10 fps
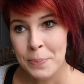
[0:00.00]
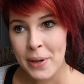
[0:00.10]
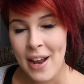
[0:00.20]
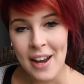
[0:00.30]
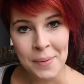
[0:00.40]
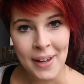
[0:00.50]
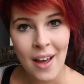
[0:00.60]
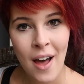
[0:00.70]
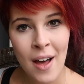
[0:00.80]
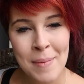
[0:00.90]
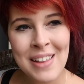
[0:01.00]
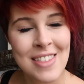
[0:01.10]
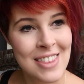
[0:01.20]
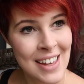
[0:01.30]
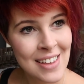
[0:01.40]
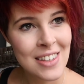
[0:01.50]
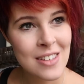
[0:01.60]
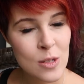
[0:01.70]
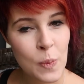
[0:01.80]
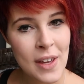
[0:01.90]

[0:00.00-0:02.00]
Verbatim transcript: But anyway, um, I think that this